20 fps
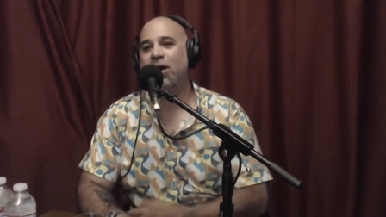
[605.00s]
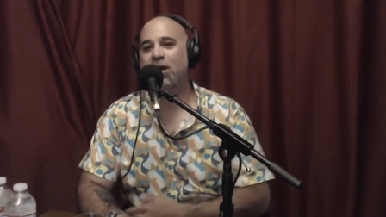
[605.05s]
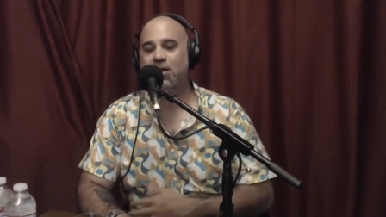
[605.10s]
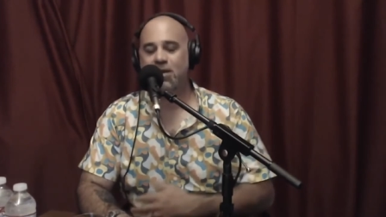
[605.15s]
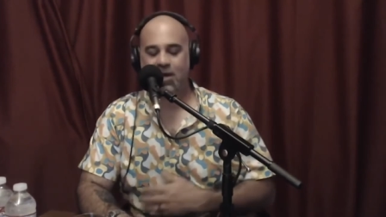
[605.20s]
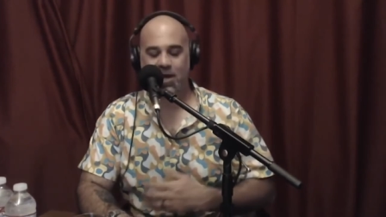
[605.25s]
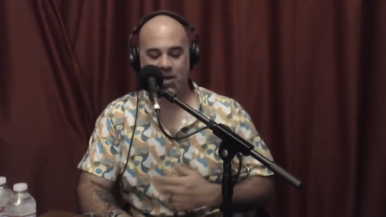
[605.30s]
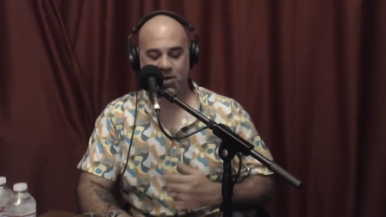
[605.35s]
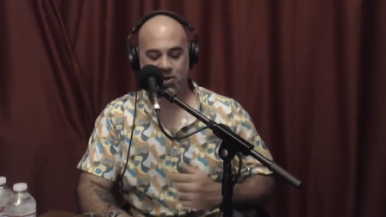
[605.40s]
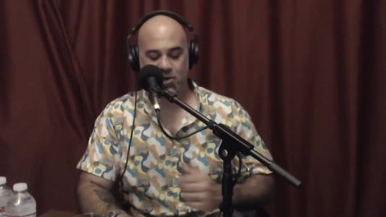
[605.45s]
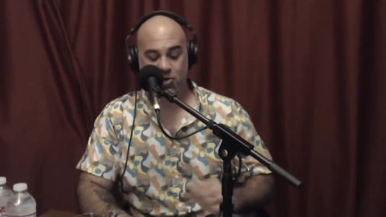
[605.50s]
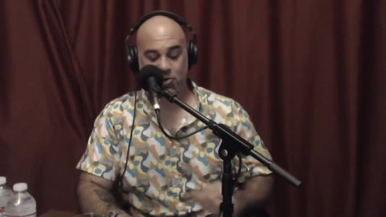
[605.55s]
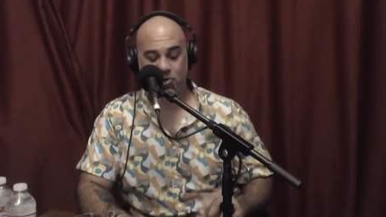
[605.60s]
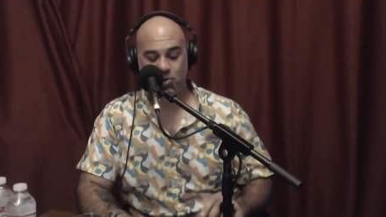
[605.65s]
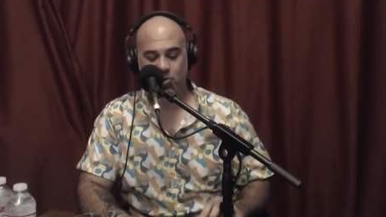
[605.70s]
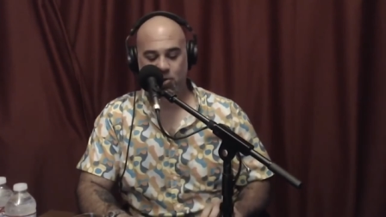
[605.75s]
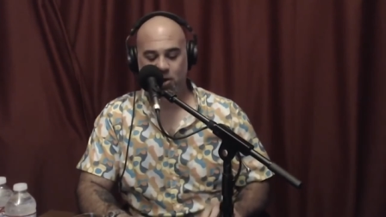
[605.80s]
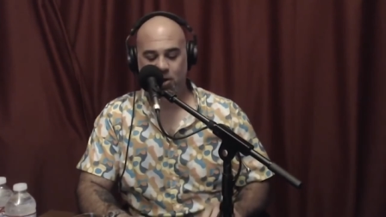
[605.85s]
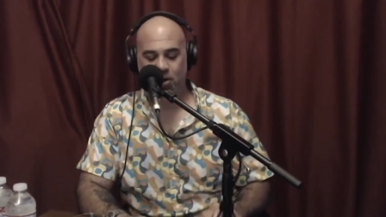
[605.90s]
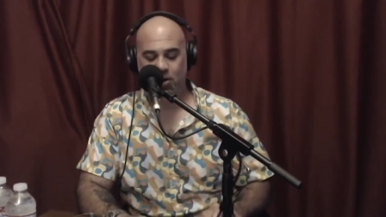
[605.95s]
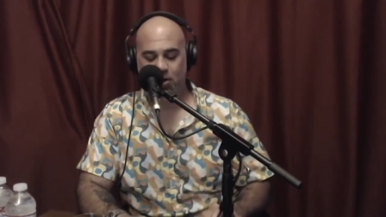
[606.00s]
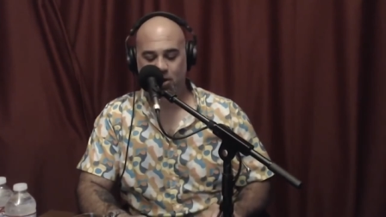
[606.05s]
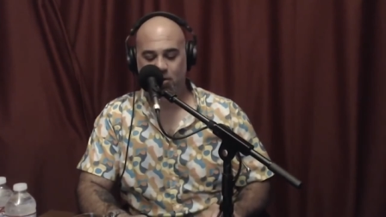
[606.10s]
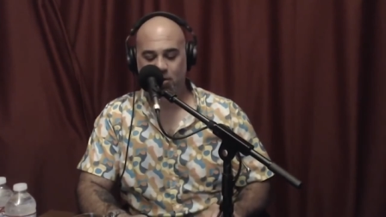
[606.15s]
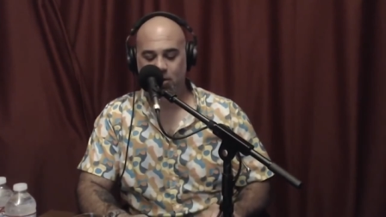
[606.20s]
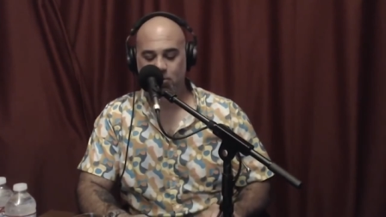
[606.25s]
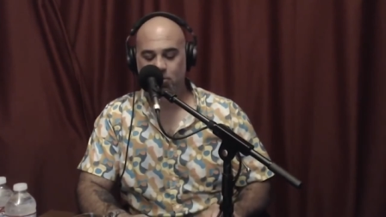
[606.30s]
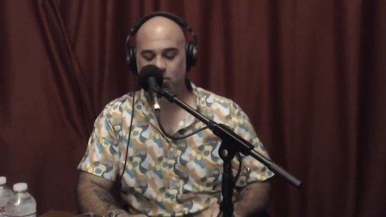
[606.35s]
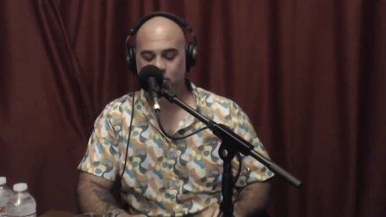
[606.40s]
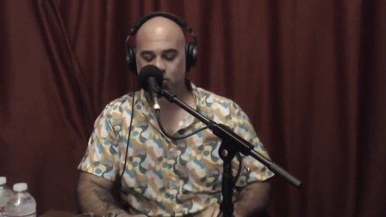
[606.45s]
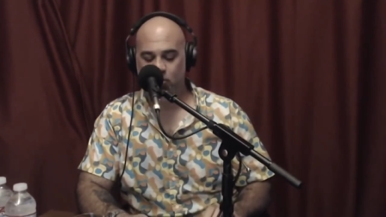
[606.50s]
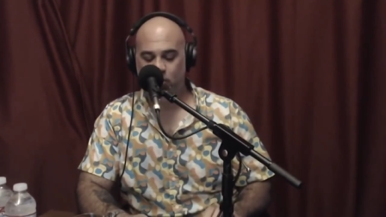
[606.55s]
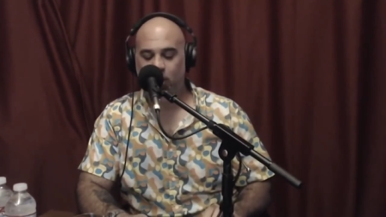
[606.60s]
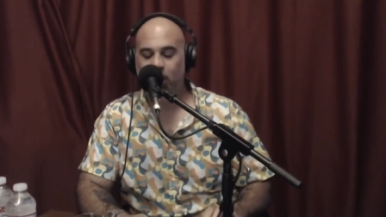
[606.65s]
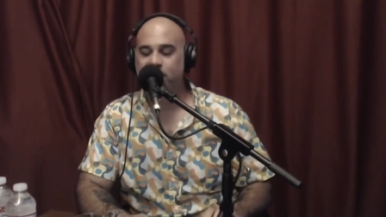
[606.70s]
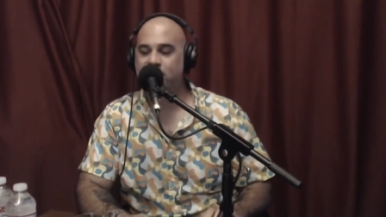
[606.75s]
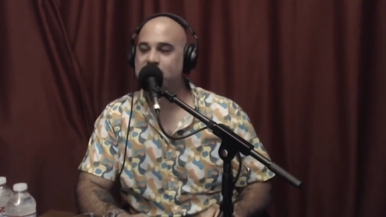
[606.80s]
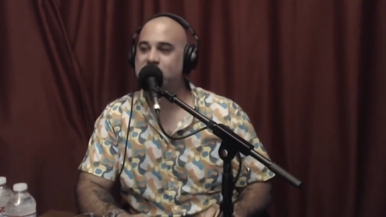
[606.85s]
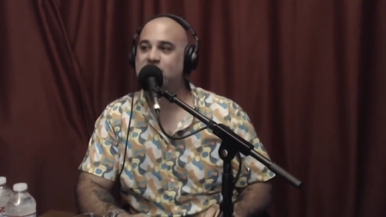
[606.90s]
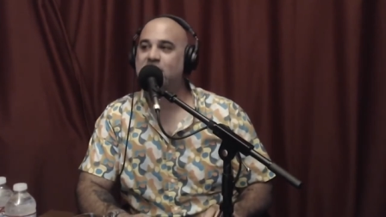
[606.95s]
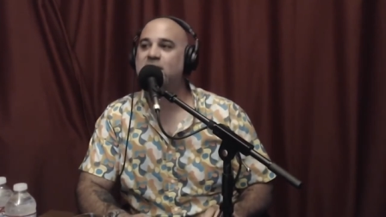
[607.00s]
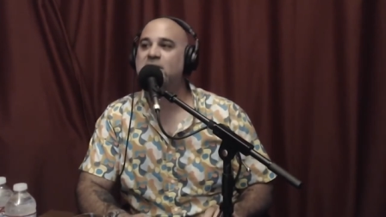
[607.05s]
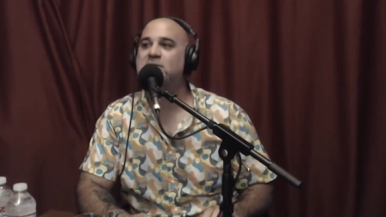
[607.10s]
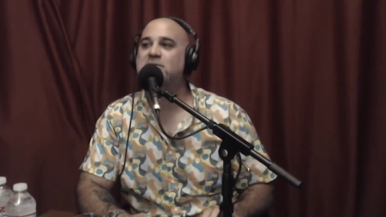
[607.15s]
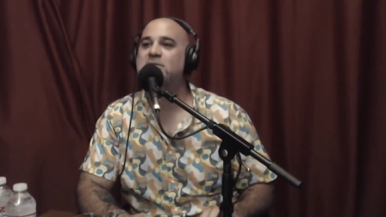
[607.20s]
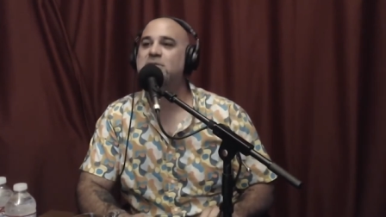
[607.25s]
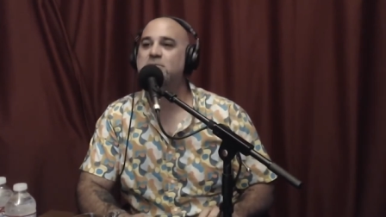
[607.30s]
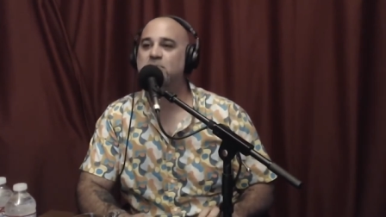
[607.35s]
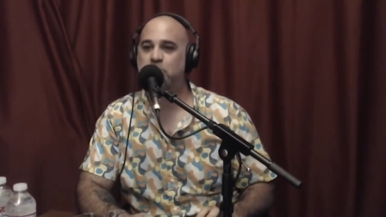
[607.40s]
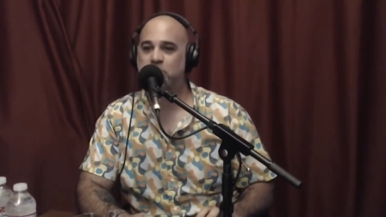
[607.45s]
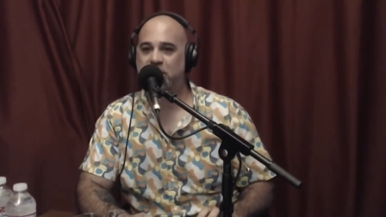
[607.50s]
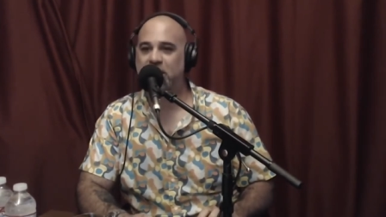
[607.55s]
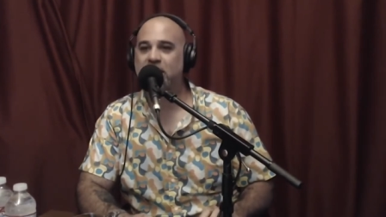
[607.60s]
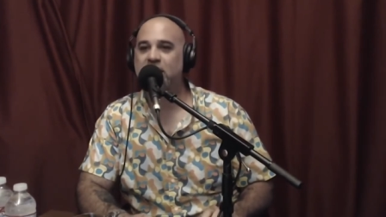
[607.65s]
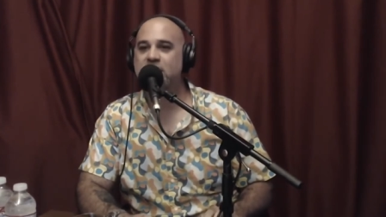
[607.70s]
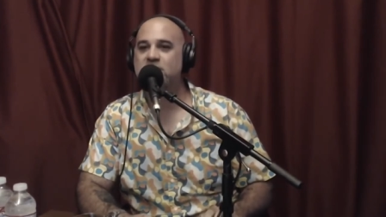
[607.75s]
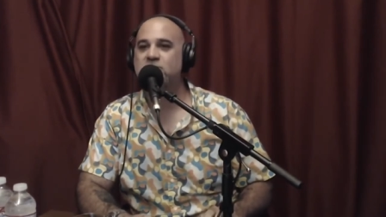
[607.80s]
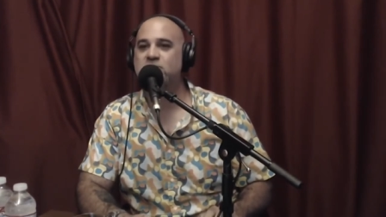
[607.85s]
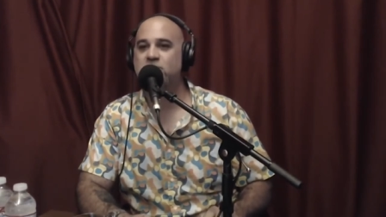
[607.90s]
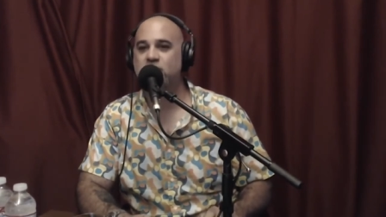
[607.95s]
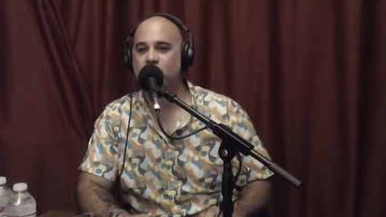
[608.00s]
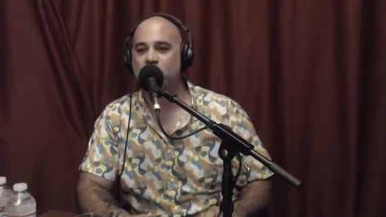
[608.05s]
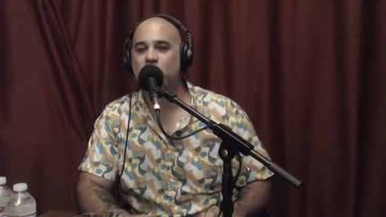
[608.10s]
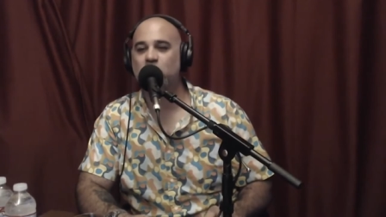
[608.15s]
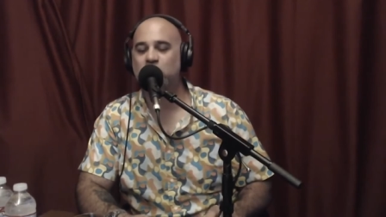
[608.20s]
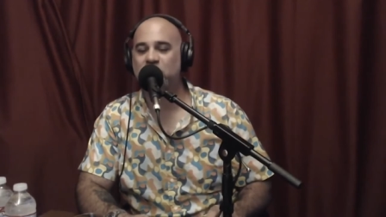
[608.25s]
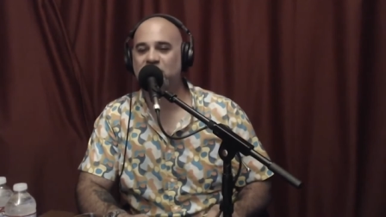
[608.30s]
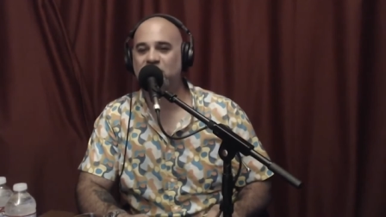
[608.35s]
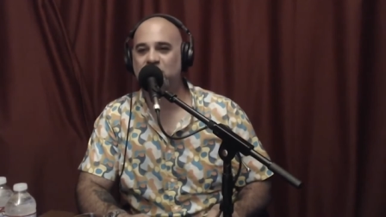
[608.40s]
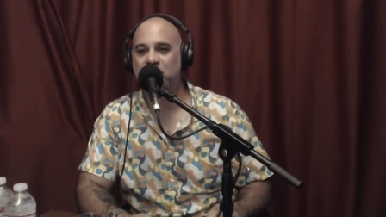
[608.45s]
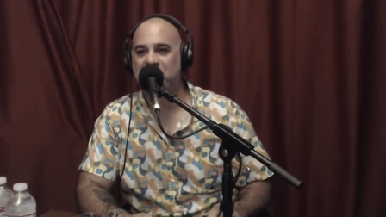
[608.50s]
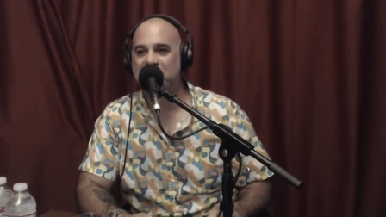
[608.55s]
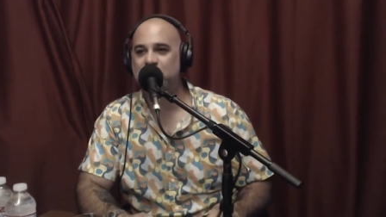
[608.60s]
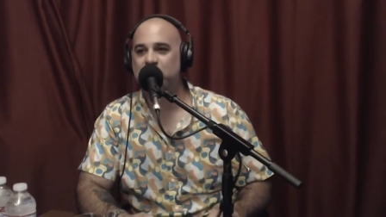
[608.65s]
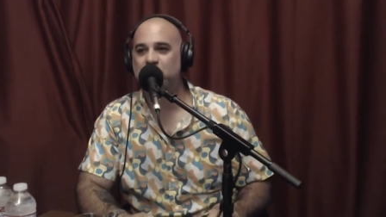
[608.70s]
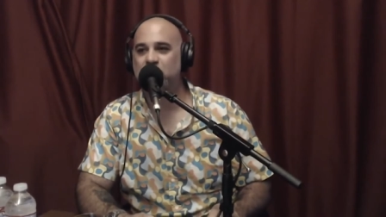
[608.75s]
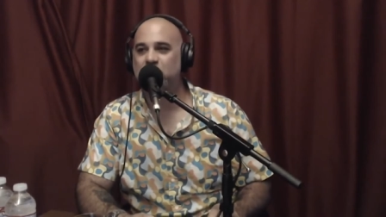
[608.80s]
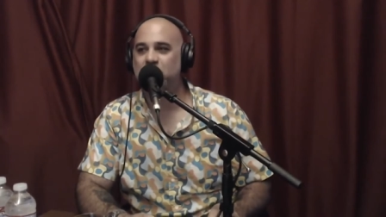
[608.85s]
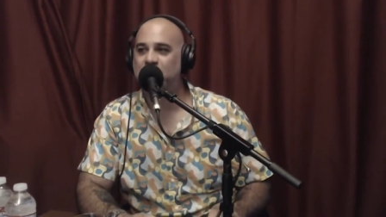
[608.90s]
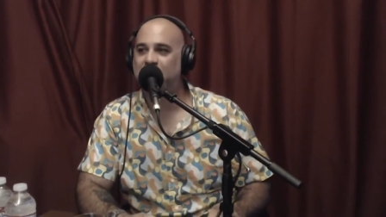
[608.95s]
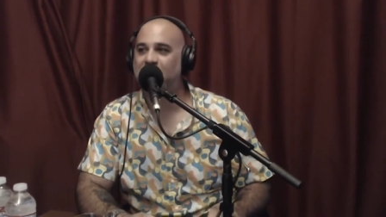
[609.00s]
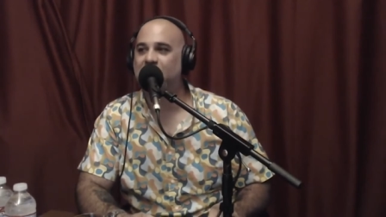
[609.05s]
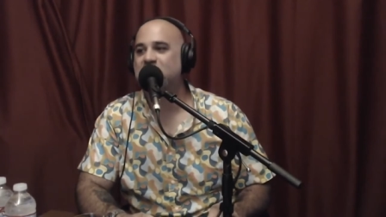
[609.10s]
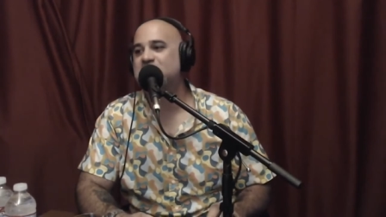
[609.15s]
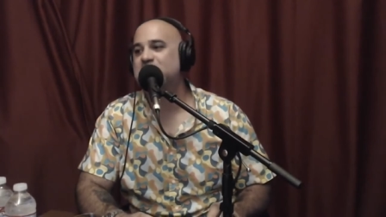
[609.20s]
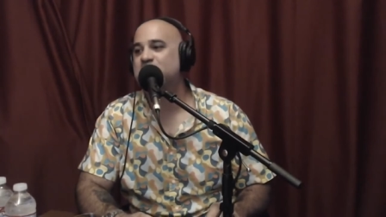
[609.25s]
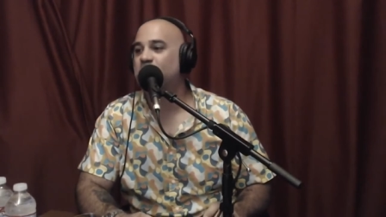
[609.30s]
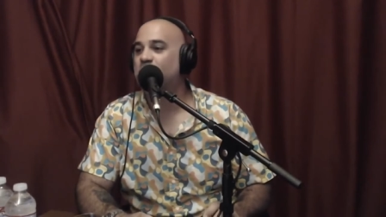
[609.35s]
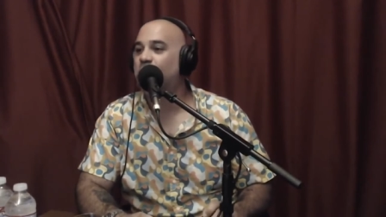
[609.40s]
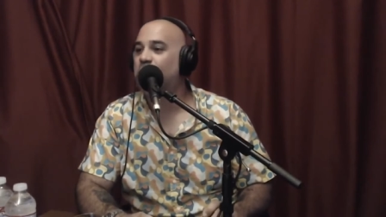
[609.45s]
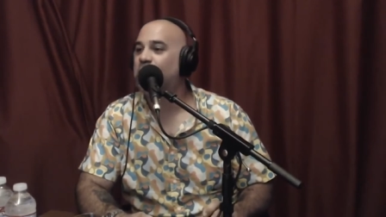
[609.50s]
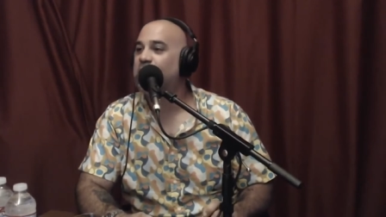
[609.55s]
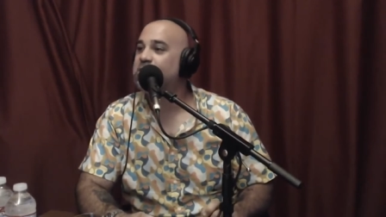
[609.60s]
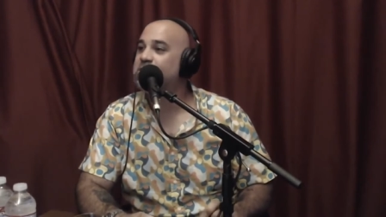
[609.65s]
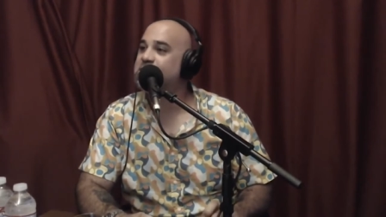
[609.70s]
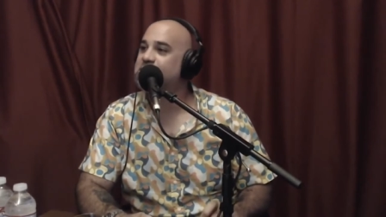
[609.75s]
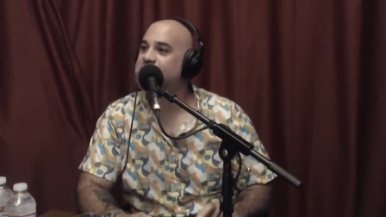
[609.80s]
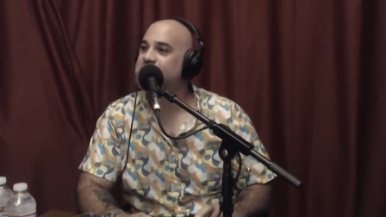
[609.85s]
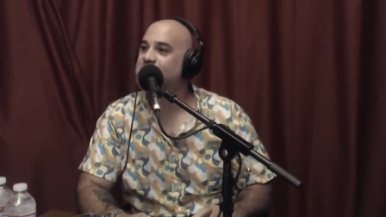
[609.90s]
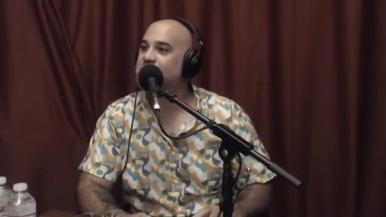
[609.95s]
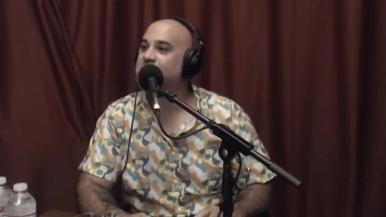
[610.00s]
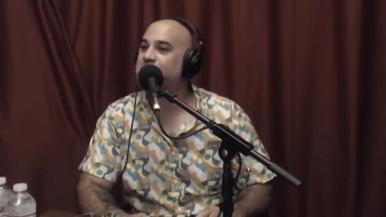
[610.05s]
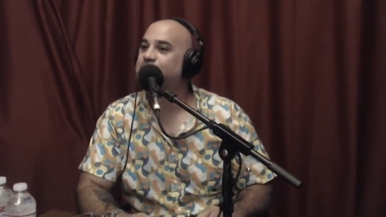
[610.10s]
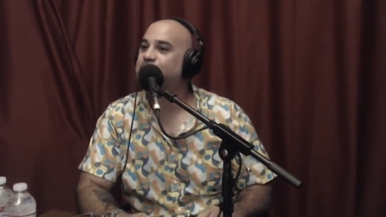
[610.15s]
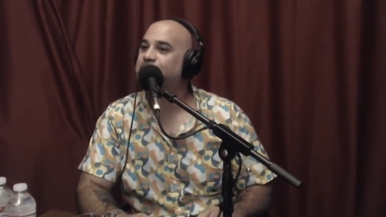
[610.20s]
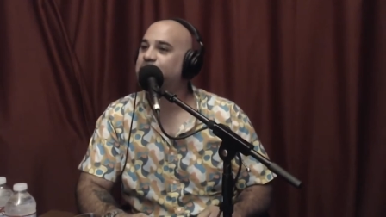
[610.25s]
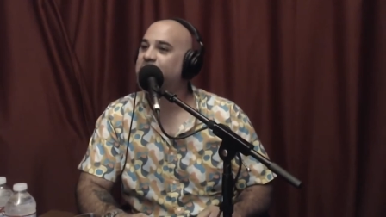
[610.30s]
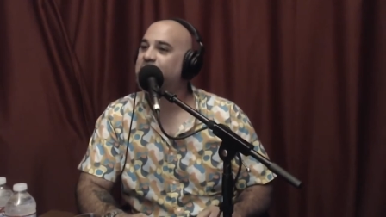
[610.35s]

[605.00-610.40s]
and yet you are going. Well, what does the biggest group right. of people possible want to see?